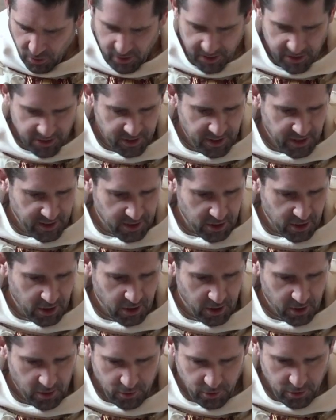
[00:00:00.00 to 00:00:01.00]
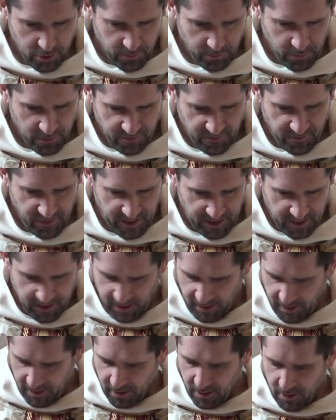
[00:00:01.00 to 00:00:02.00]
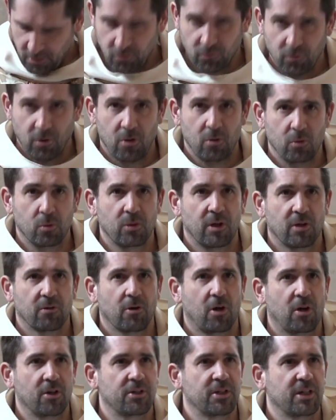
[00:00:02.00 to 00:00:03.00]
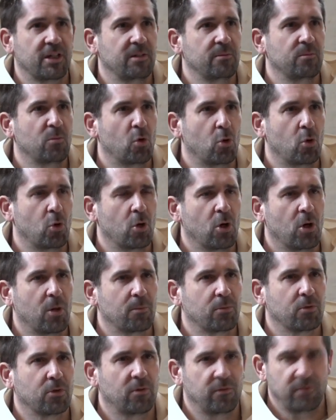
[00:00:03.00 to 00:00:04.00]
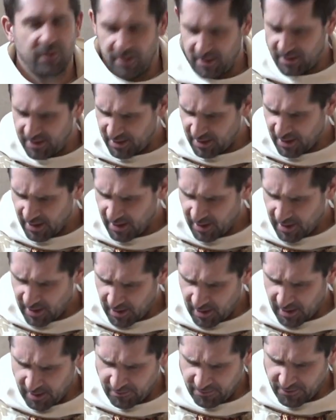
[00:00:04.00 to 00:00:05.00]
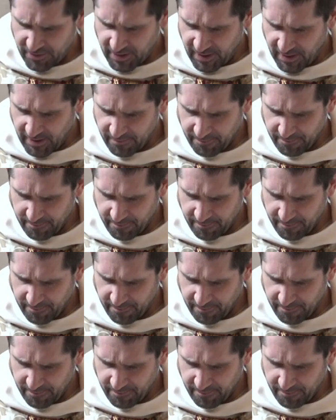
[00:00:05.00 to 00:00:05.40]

is said to close the prophetic role. There aren't any more prophets after him.